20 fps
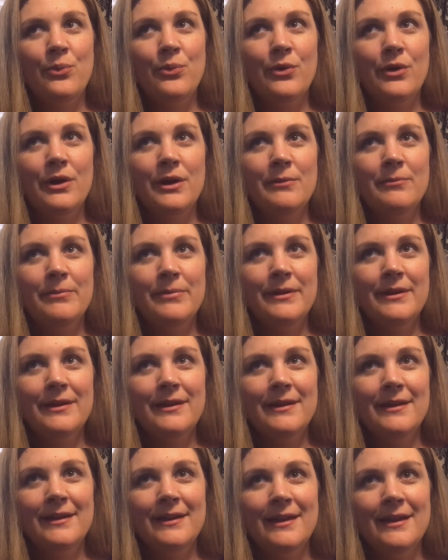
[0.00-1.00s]
would
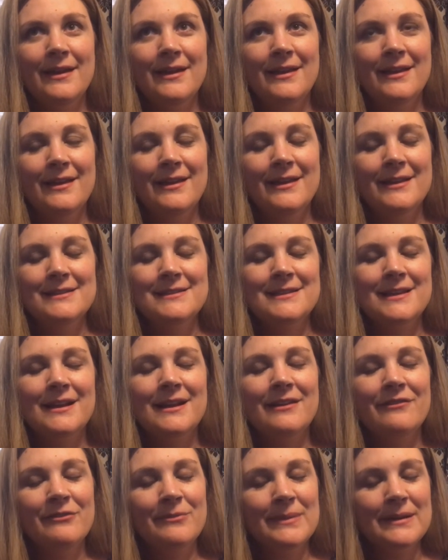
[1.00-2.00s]
be, it's
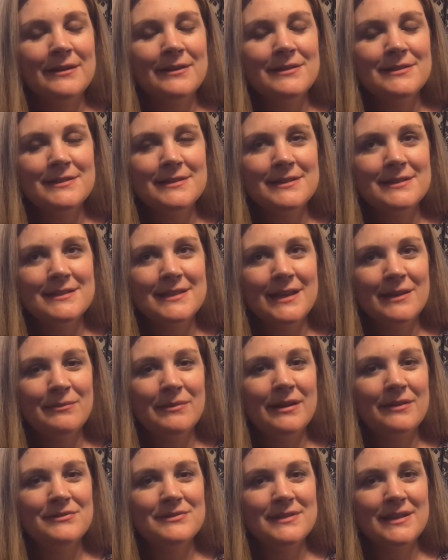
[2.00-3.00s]
kind of embarrassing to say it,
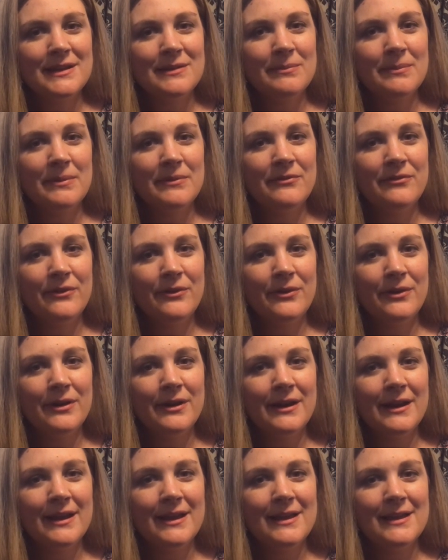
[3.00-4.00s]
but I've said it
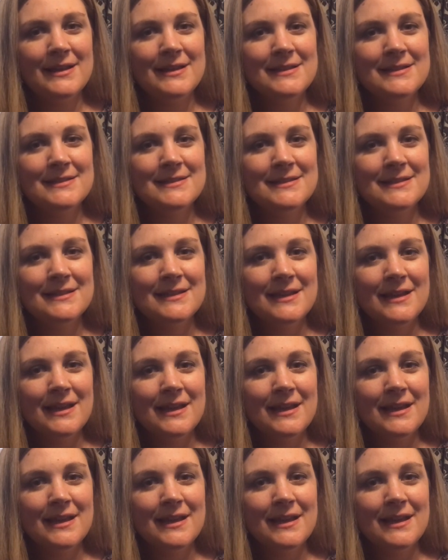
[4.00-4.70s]
before, is